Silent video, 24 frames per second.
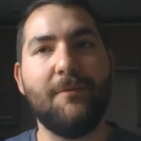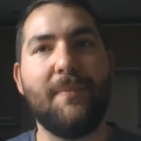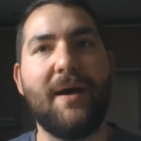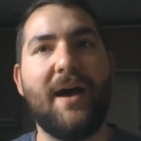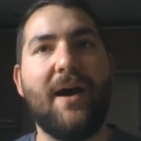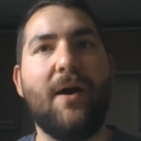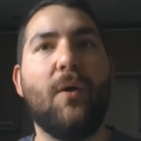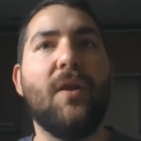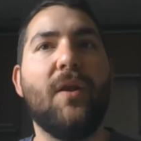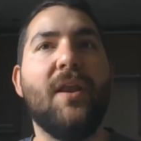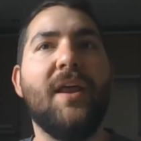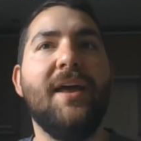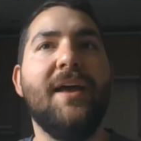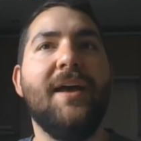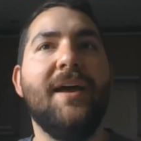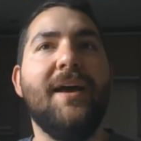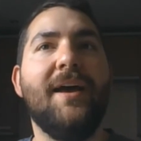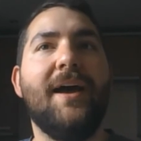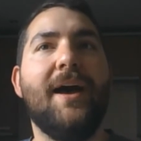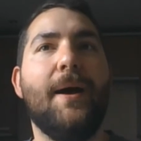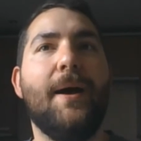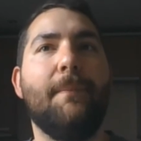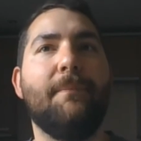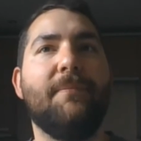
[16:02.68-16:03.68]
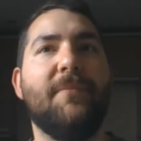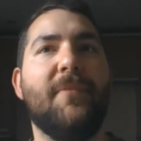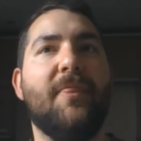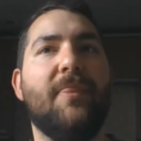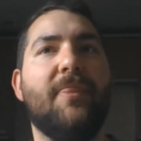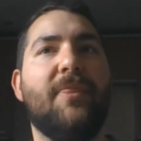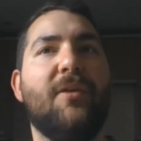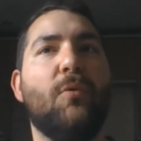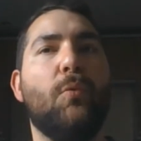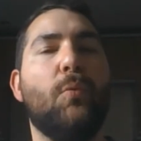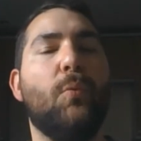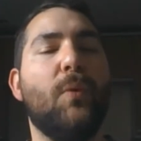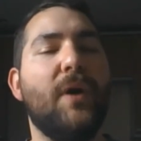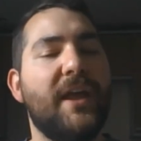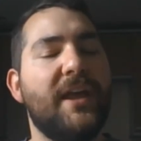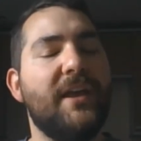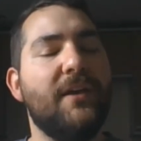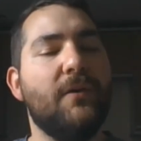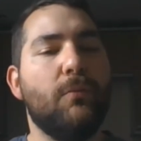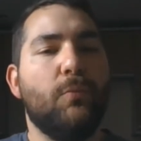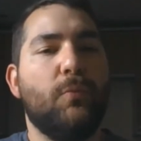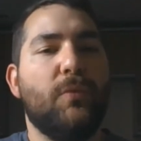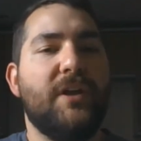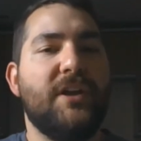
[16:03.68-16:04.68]
about the way
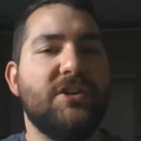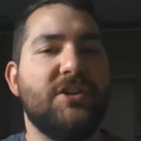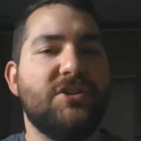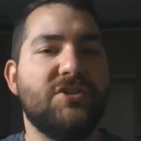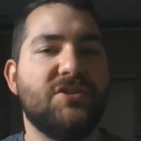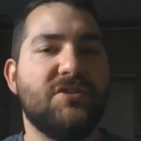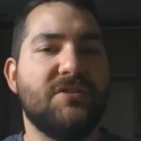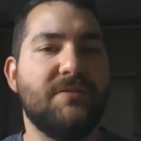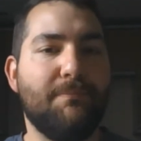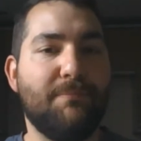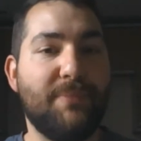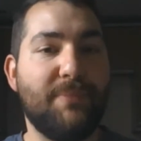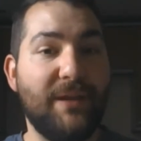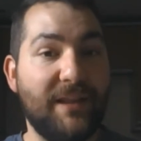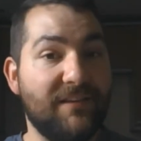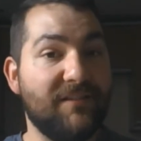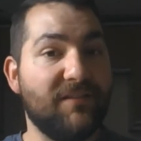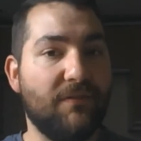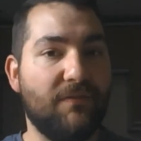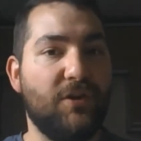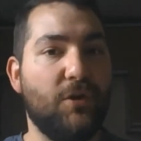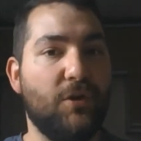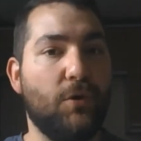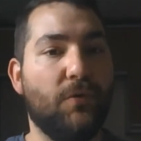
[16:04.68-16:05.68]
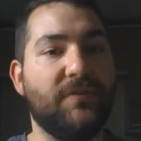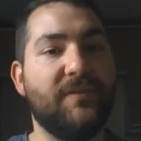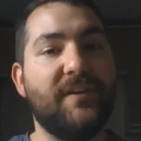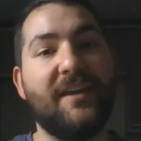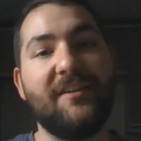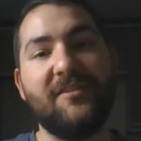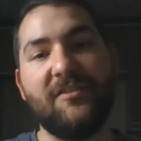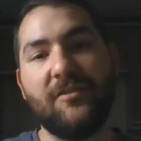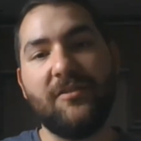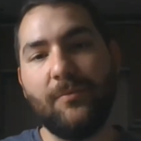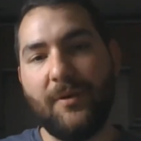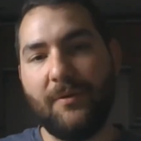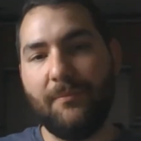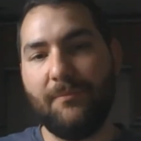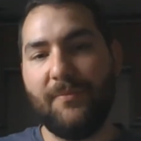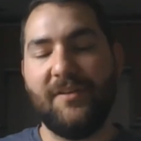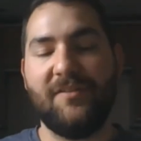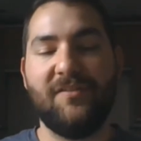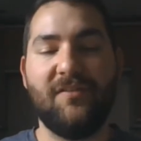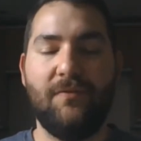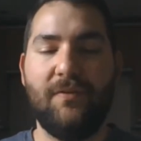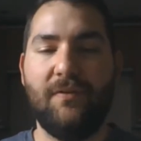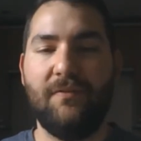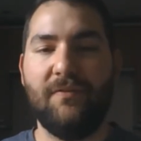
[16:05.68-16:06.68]
in which bits of the Old Testament,
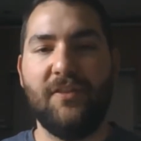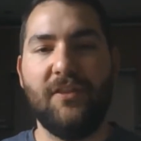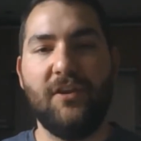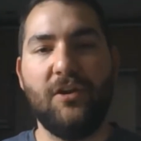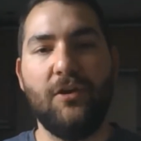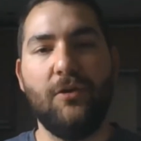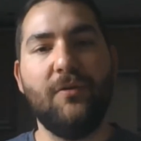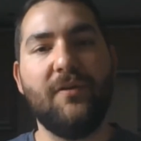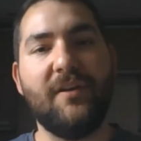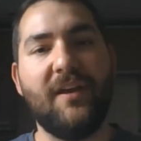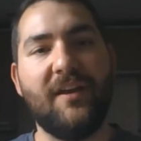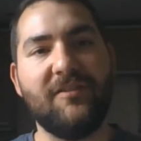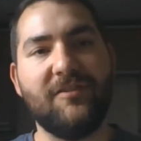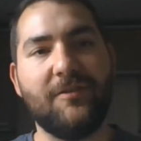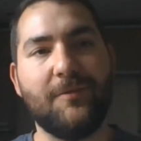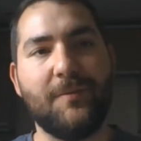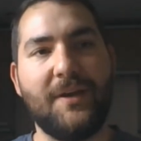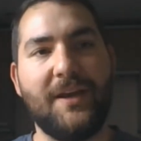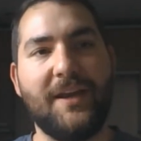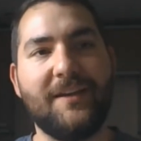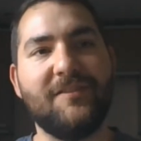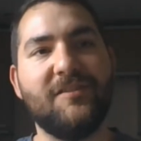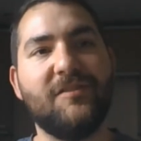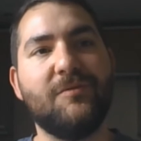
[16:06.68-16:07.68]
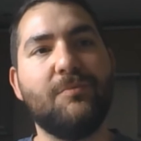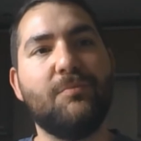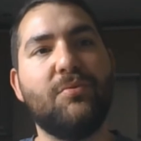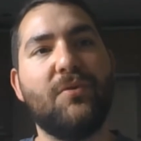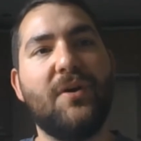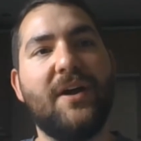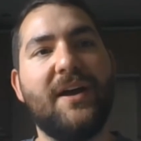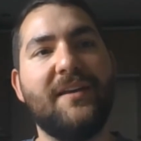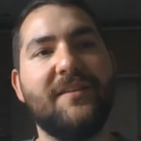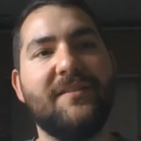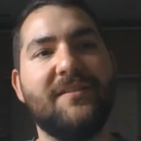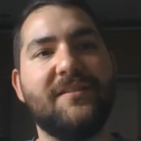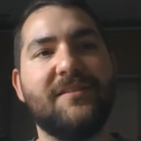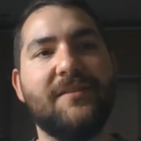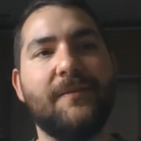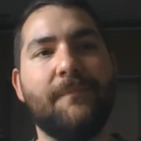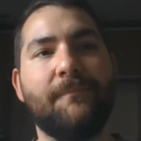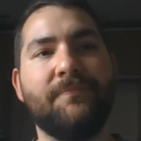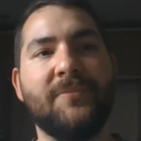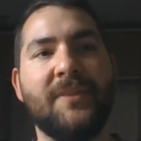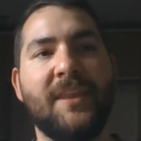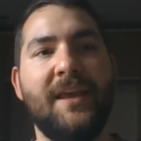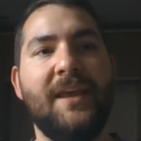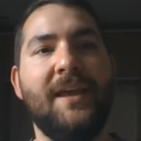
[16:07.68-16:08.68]
bits of even the New Testament express
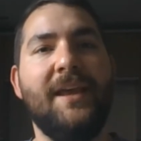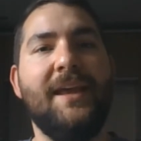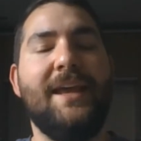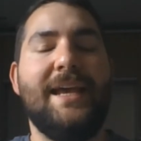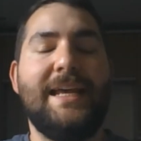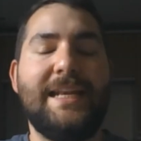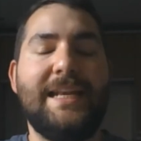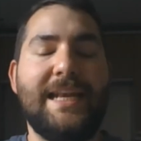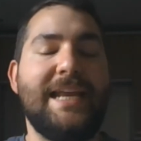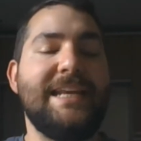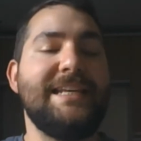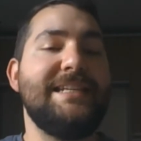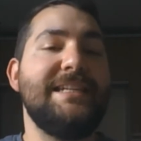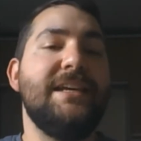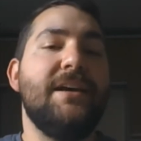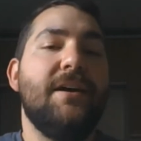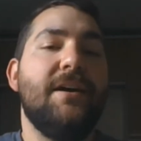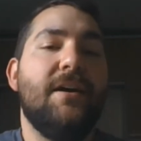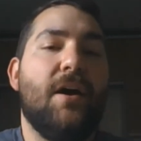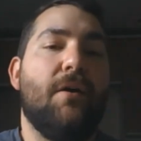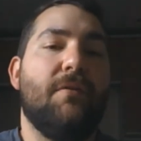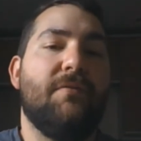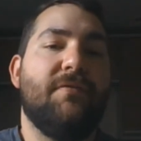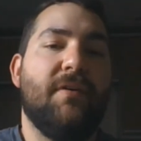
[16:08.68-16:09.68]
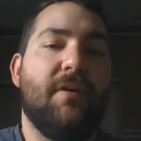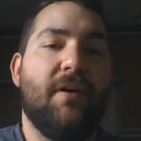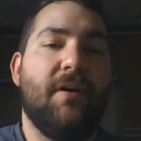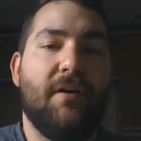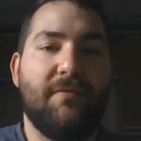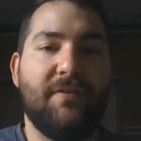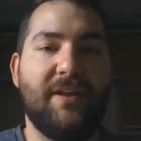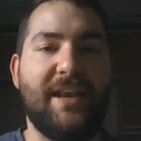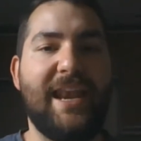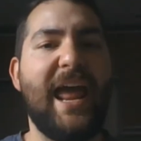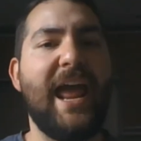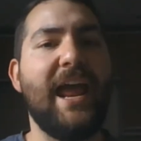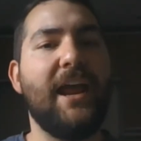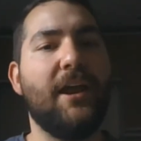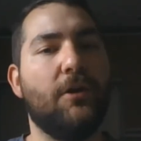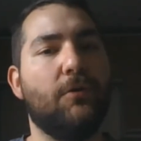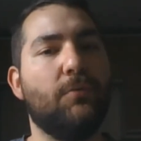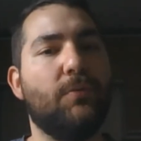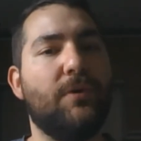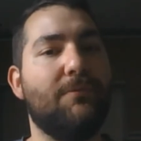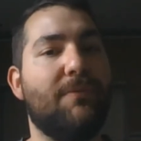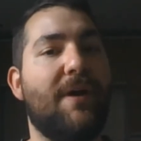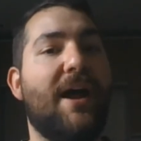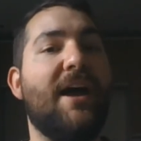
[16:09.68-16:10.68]
an idea of an
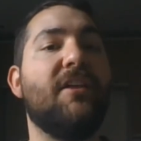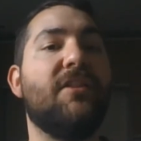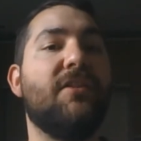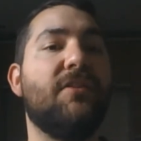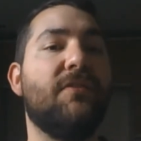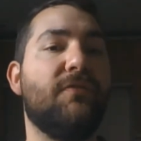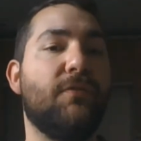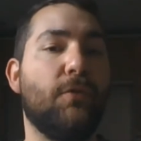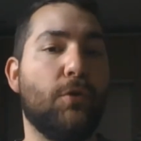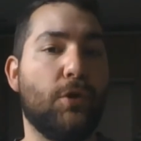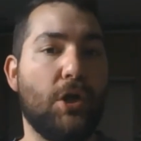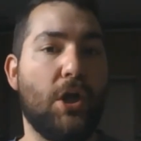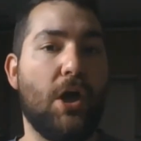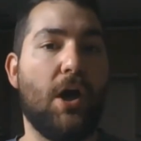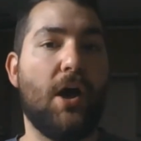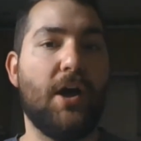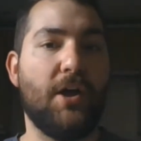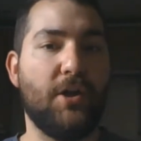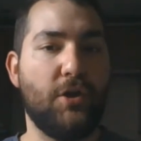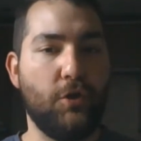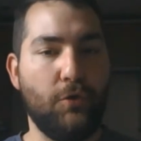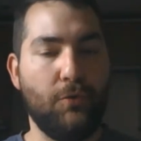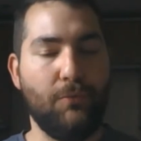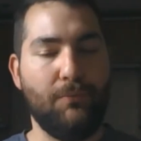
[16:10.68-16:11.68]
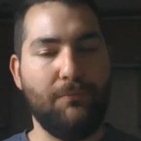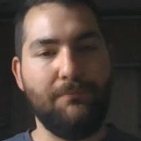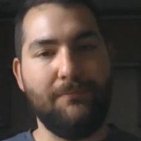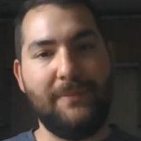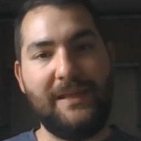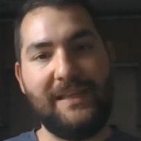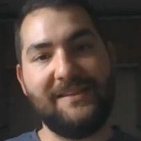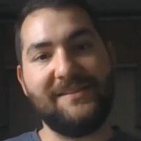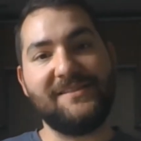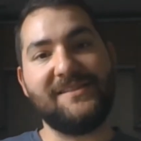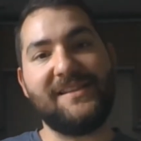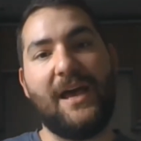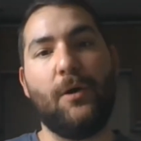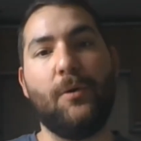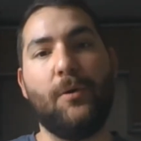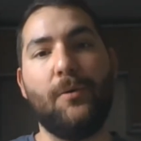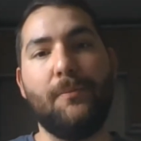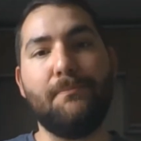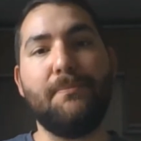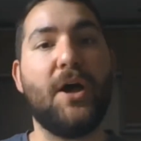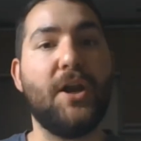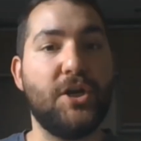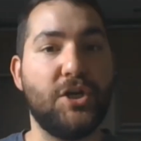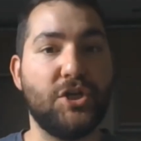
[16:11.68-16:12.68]
angry, wrathful God who metes out
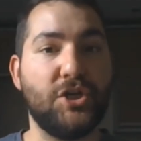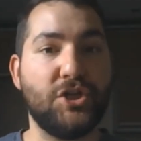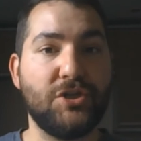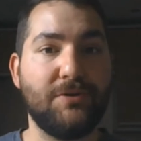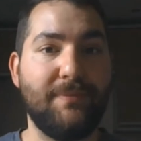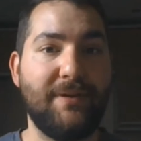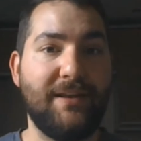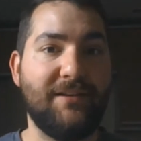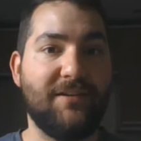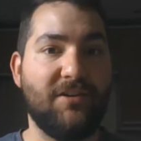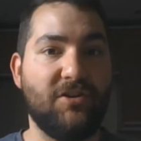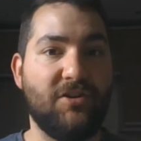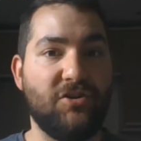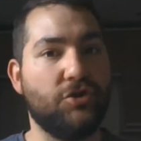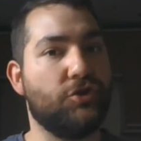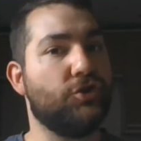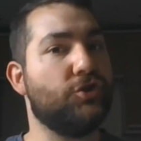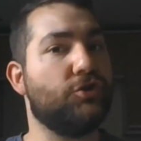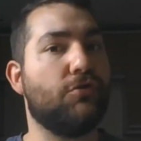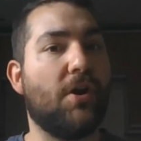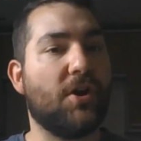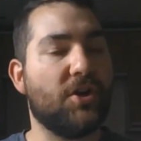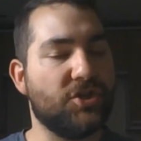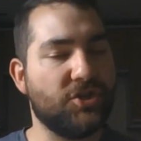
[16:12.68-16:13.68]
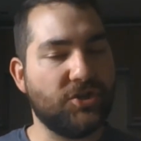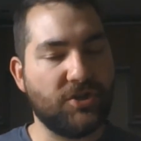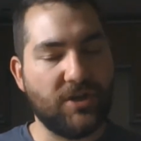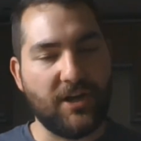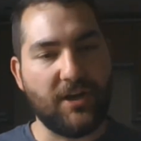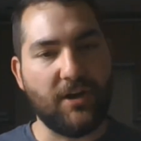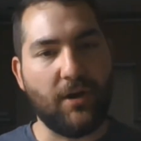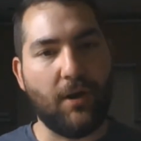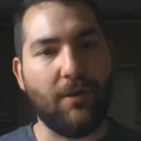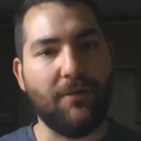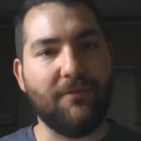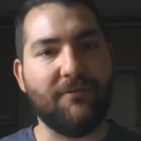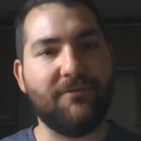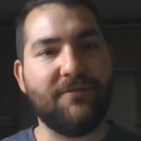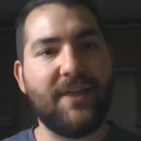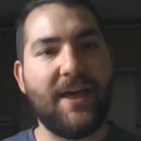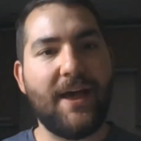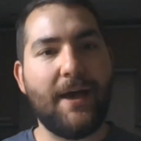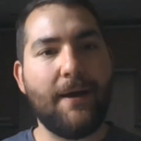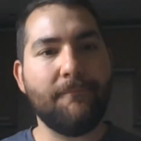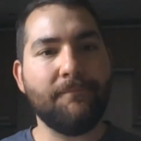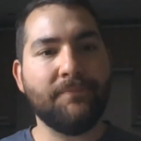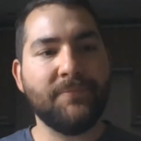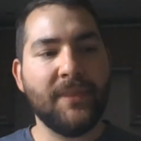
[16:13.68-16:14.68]
punishment and destruction and all of
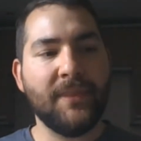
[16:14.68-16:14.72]
that.